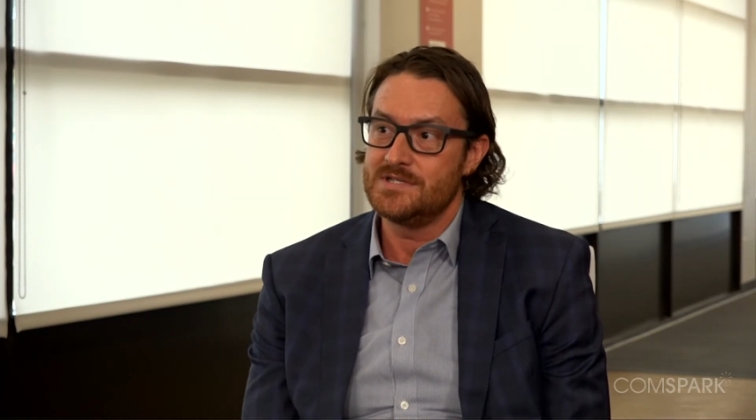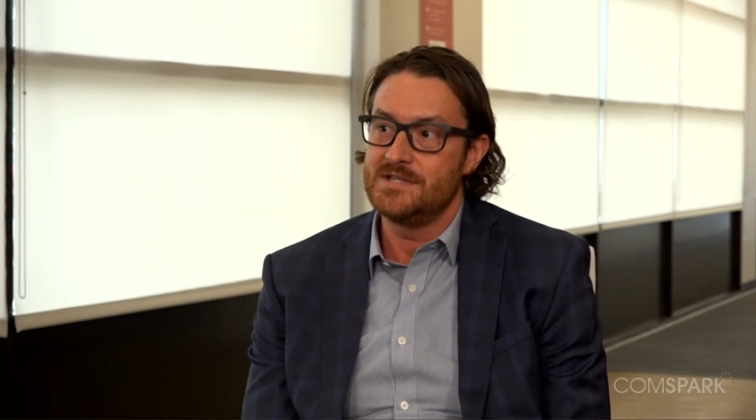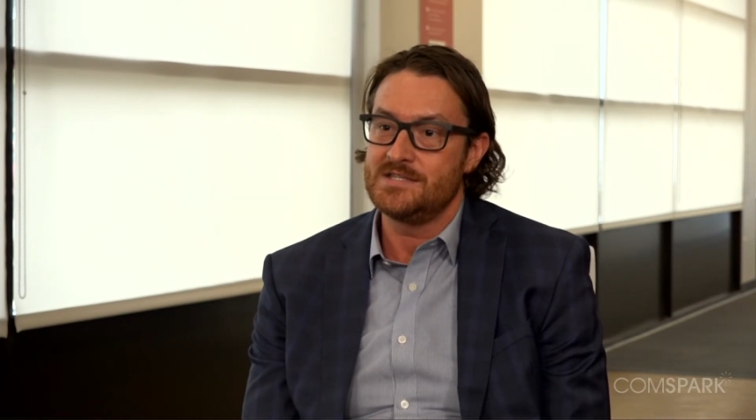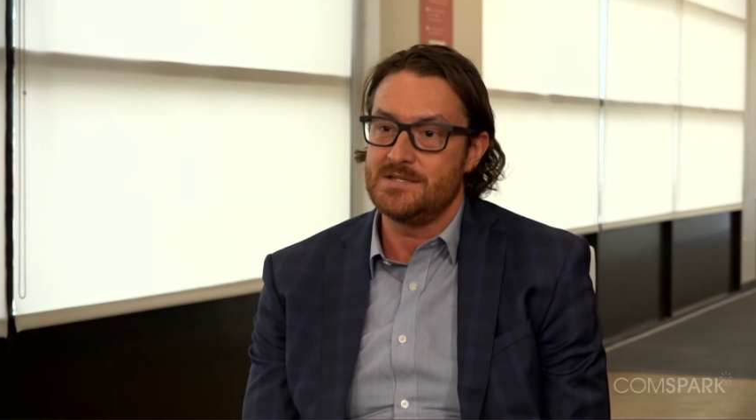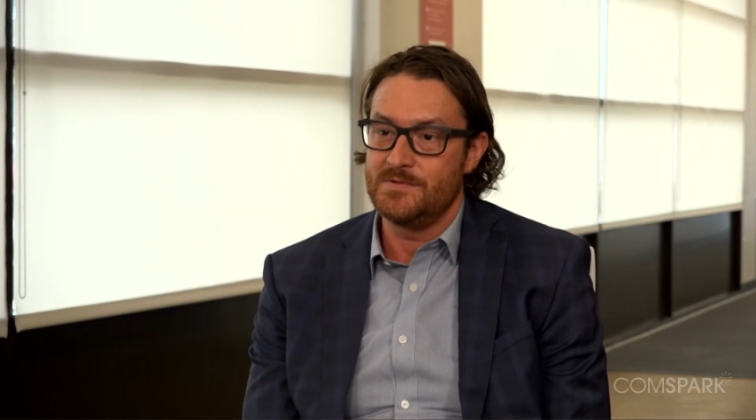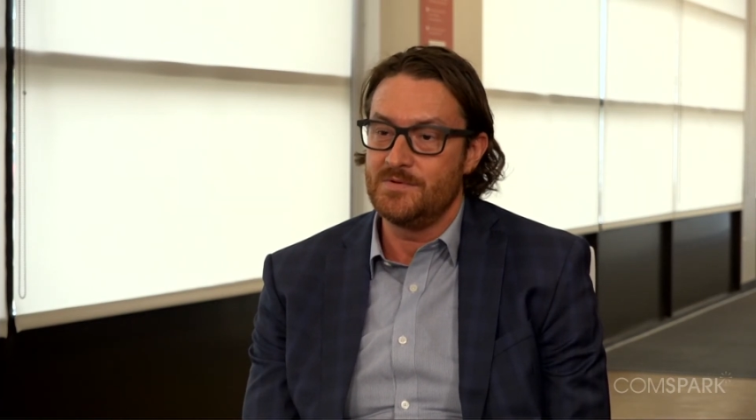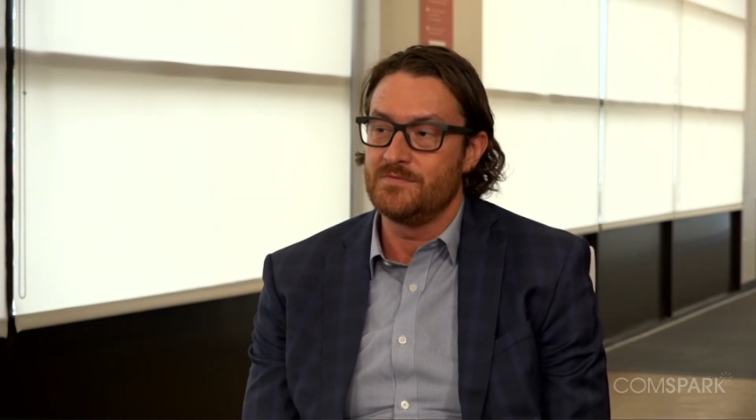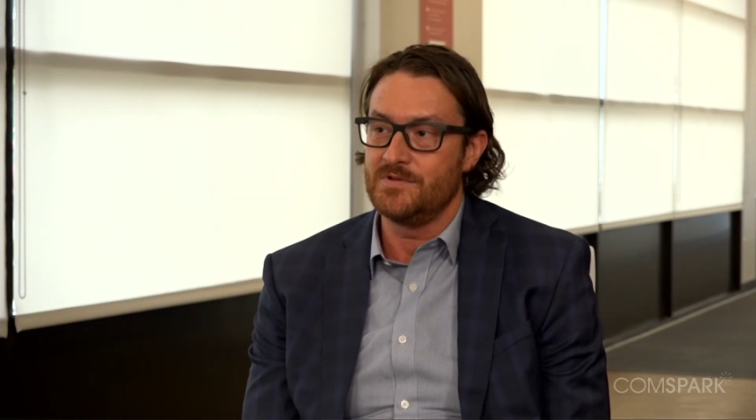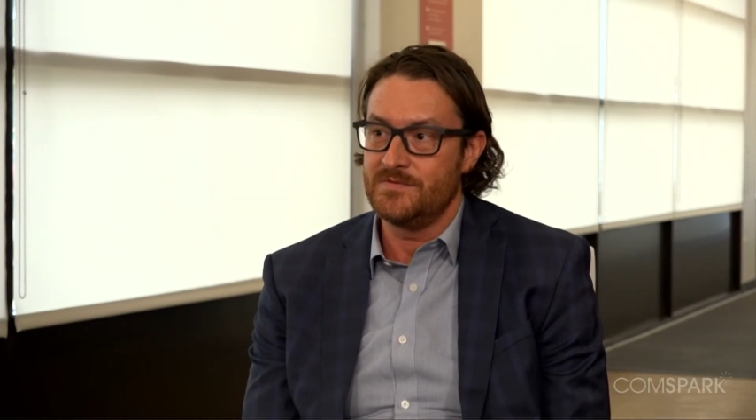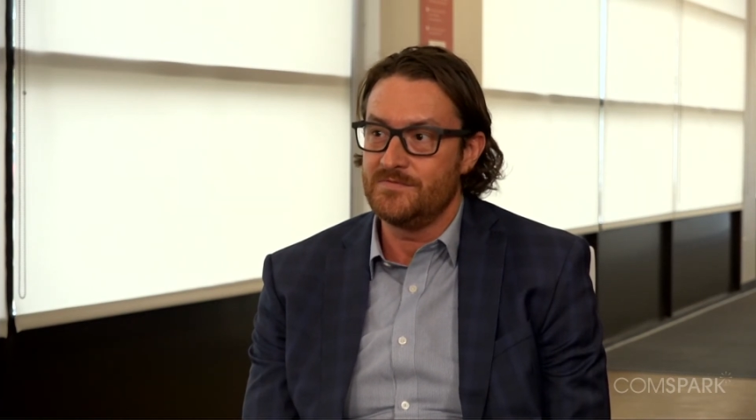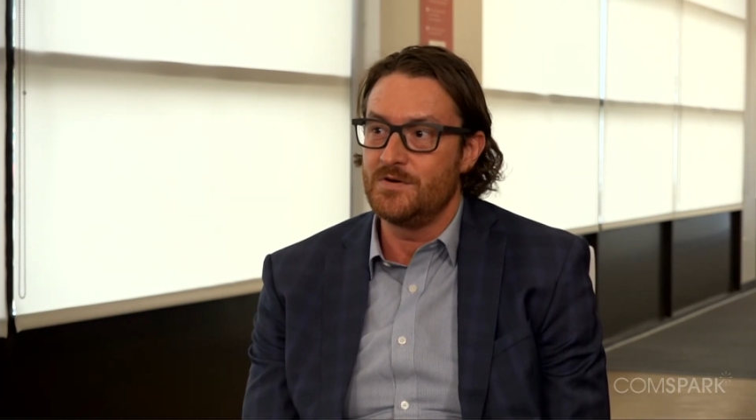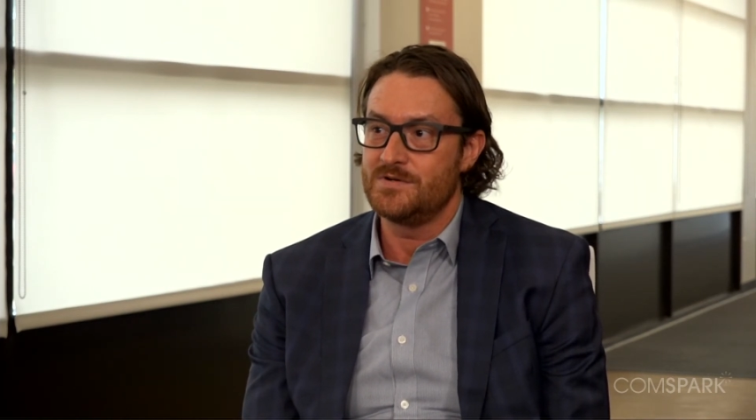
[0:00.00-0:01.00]
And that's something we've
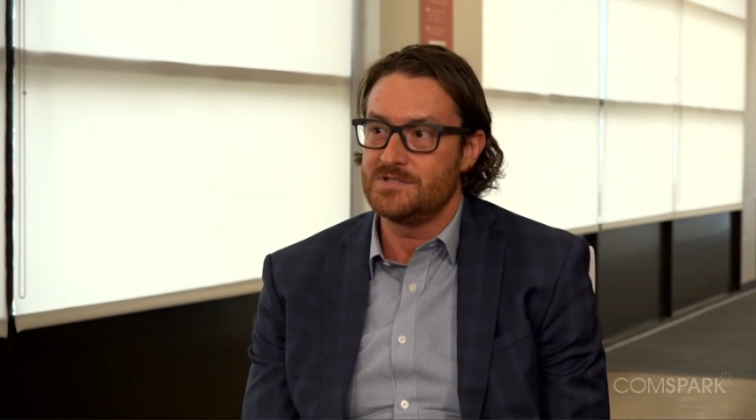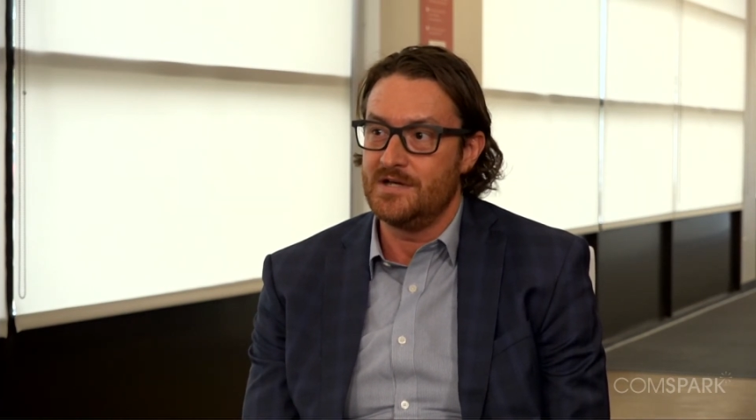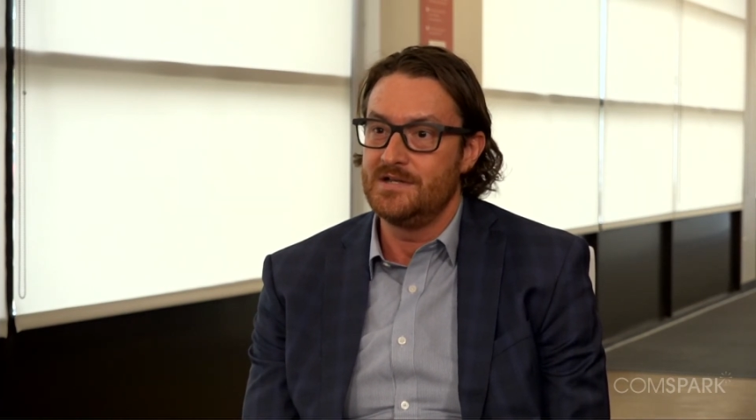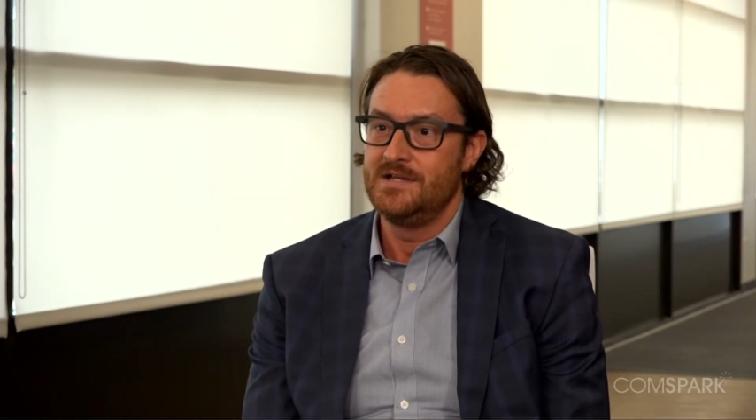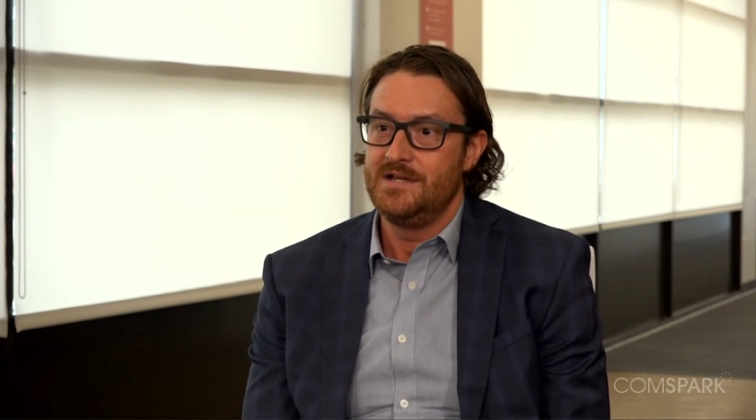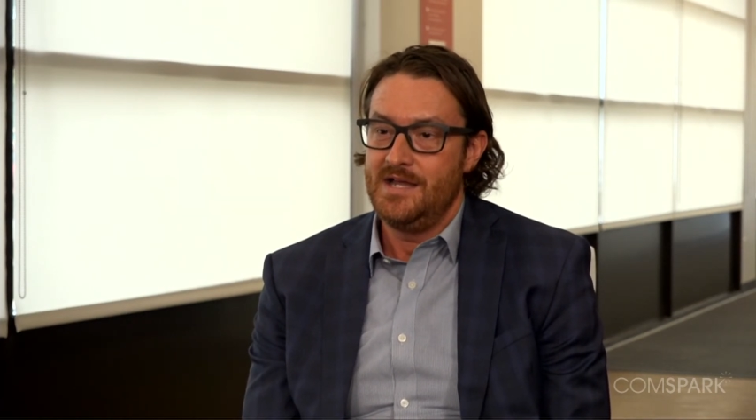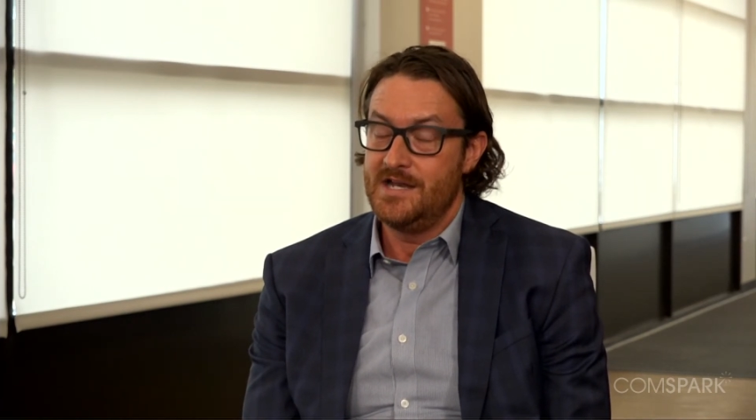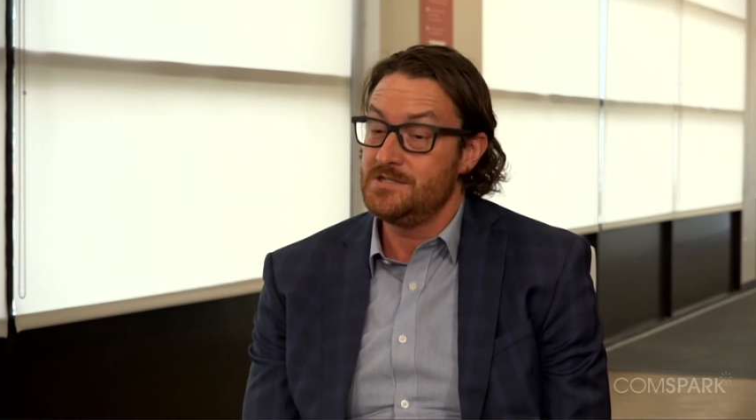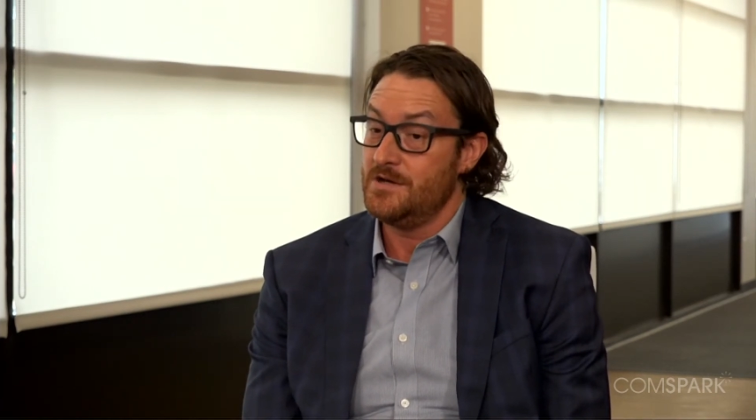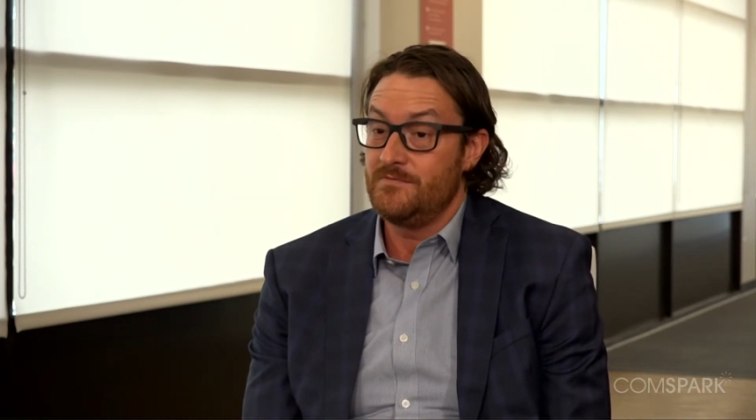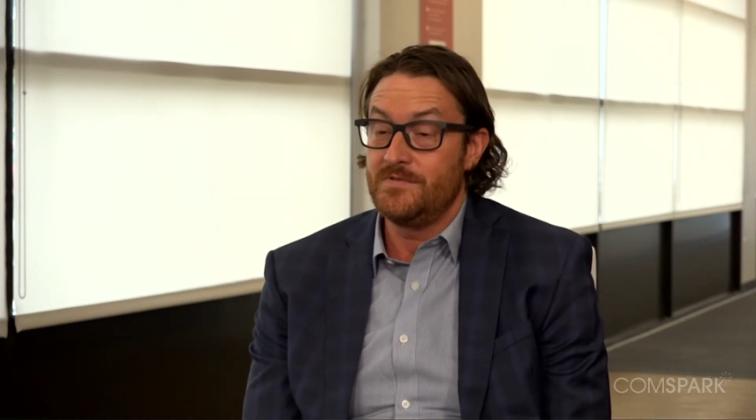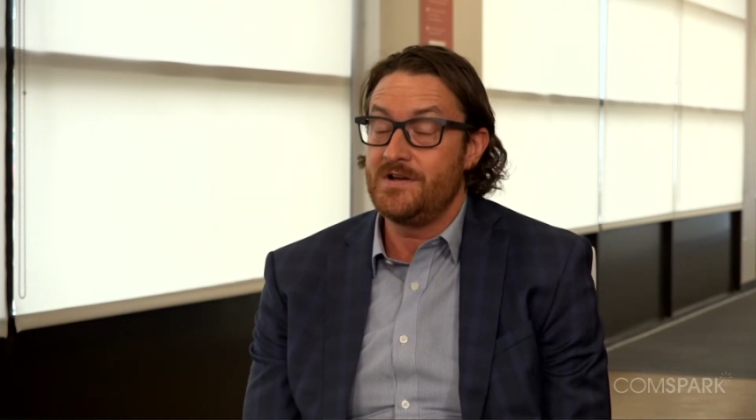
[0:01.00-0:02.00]
really focused on. And it's
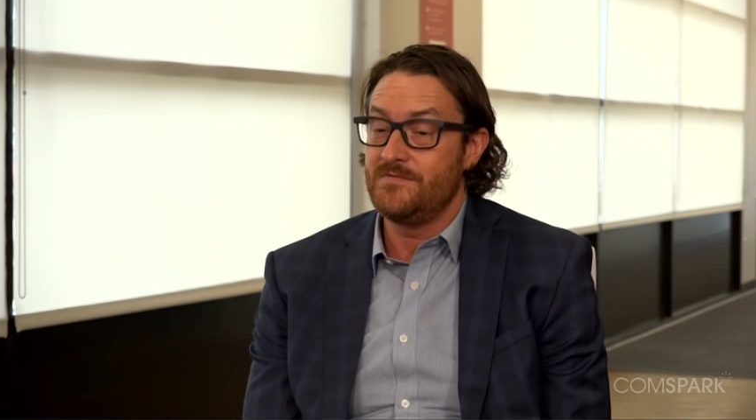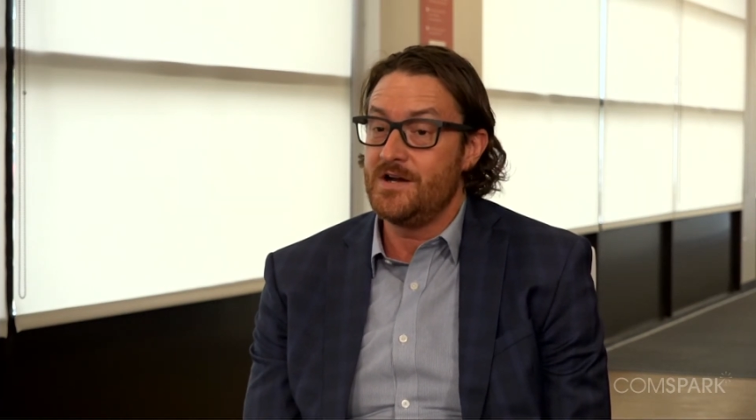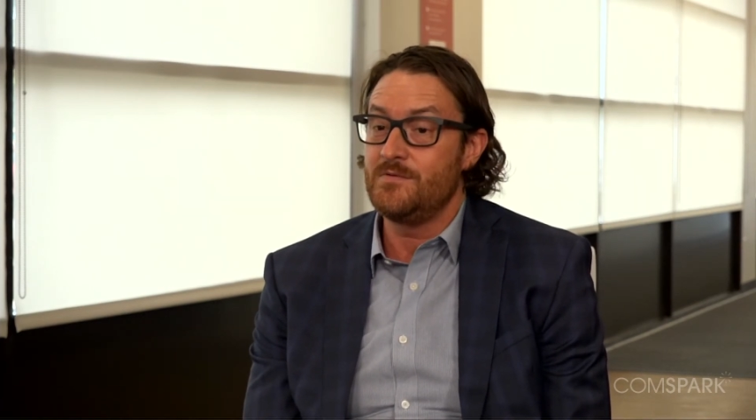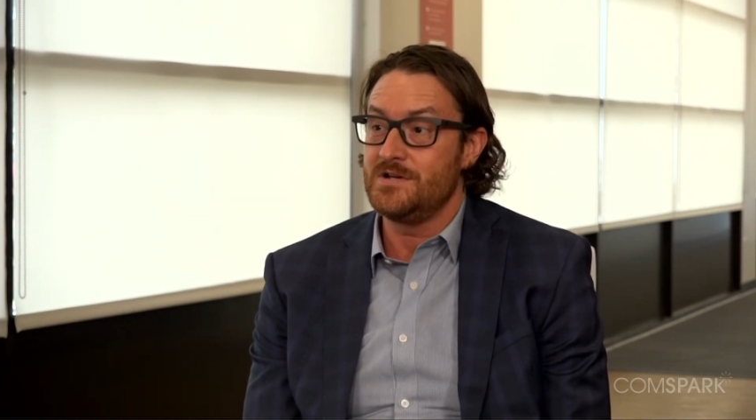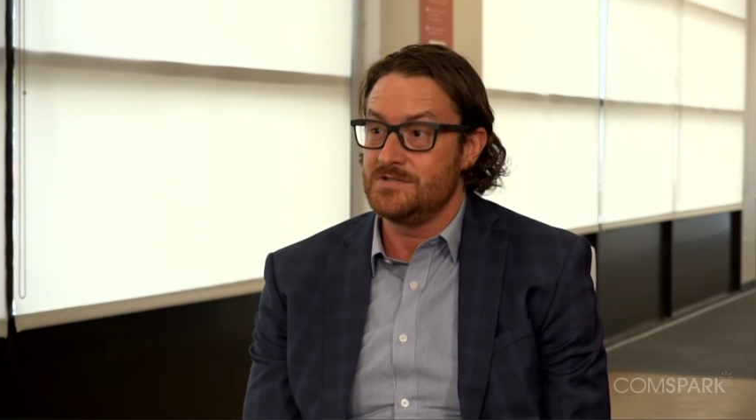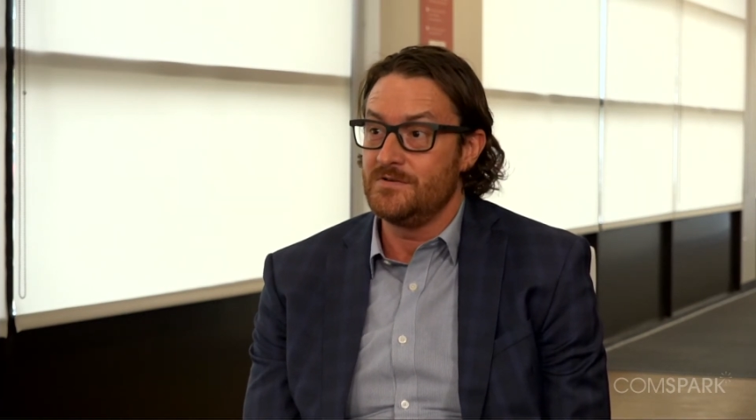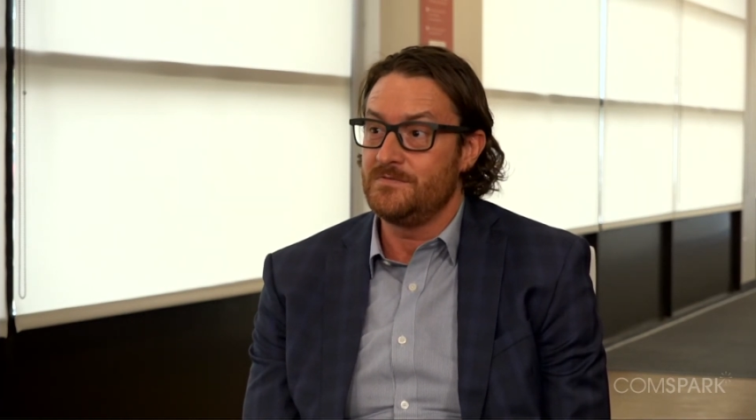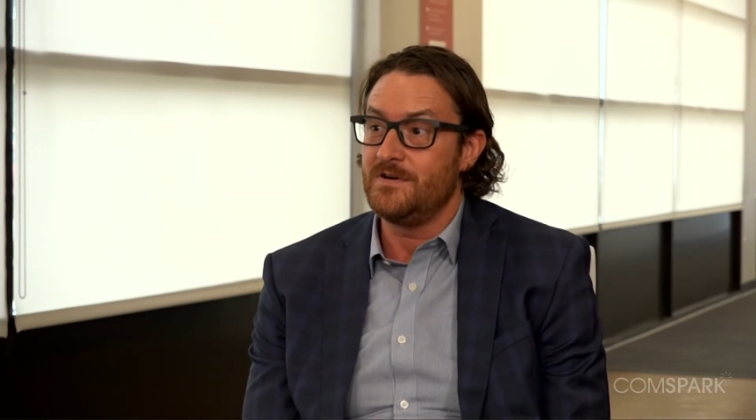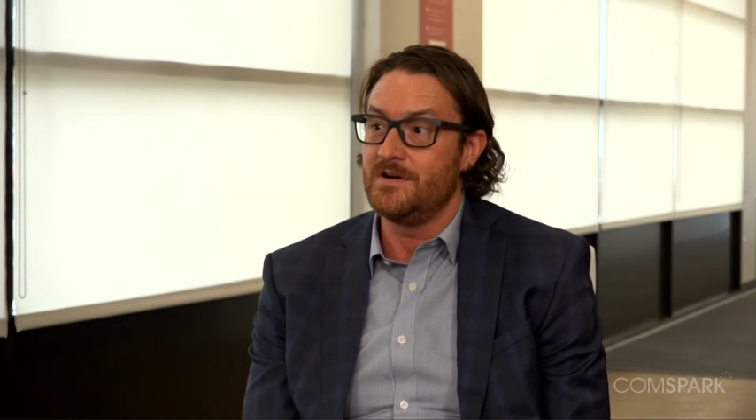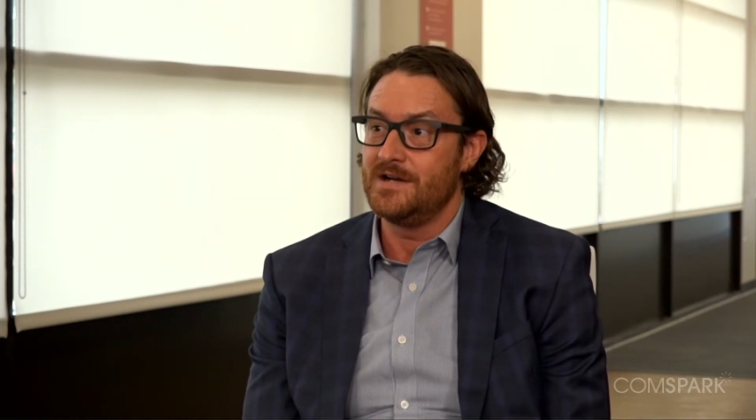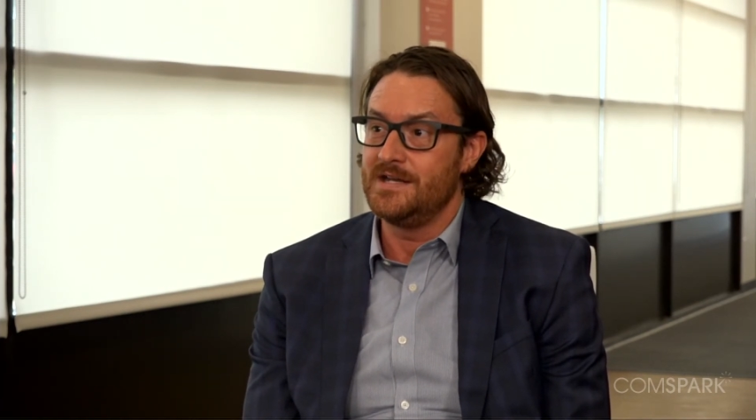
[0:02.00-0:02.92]
going very, very well so far.